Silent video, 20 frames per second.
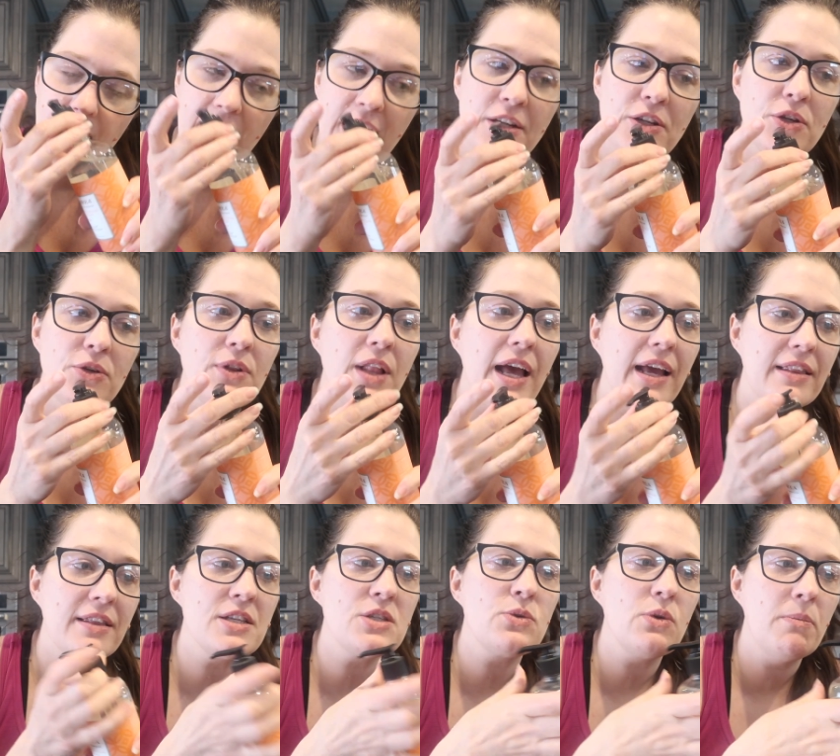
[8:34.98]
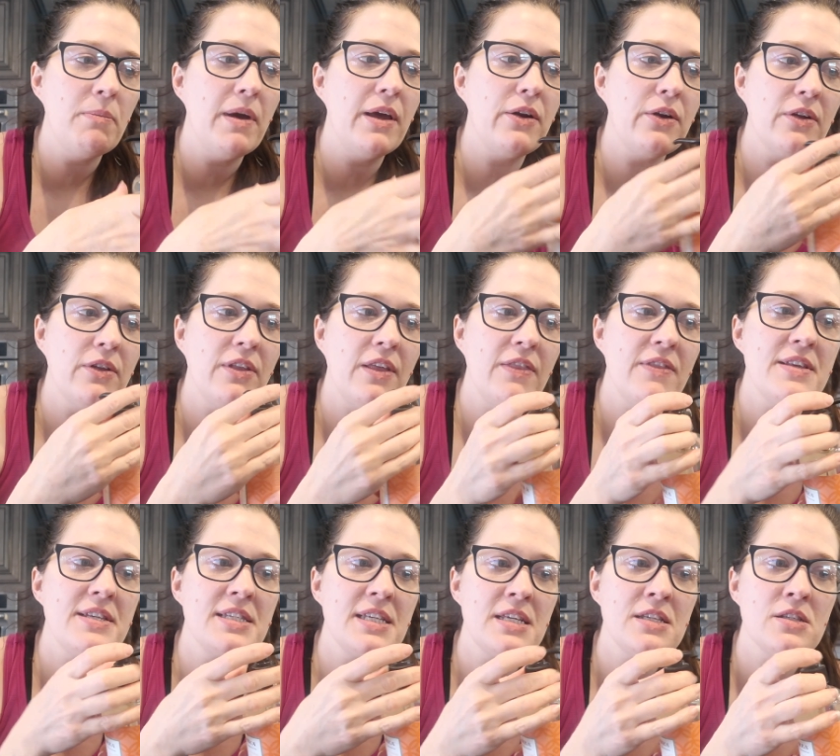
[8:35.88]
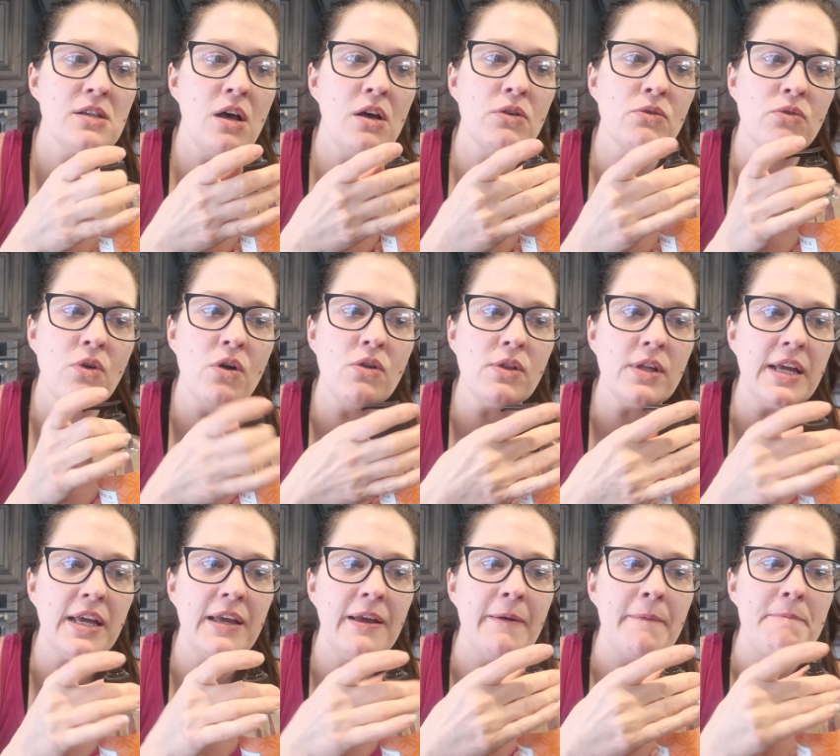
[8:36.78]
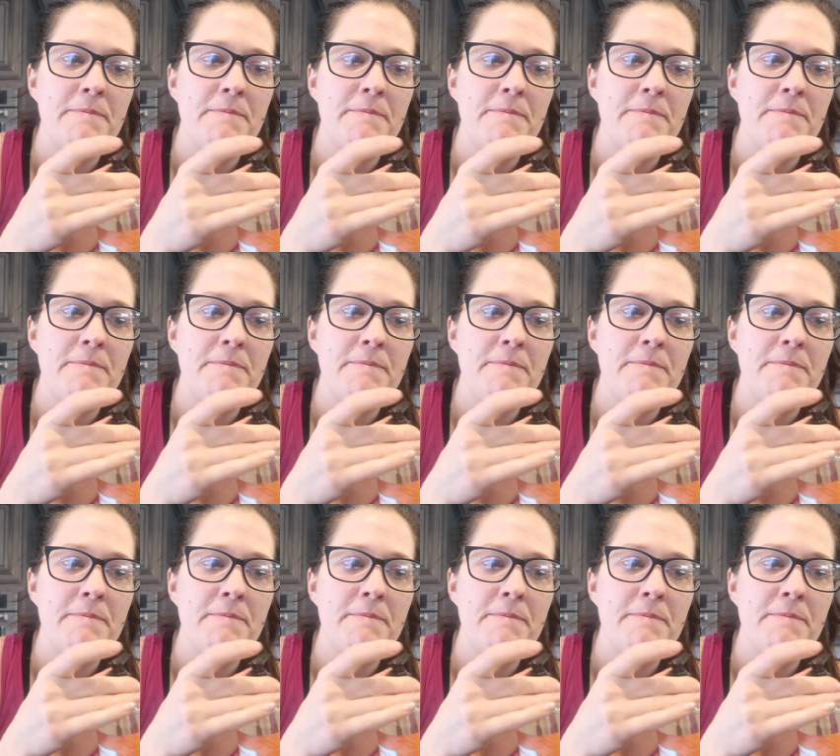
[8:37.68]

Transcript: I do like this one better than the sea salt and rolly.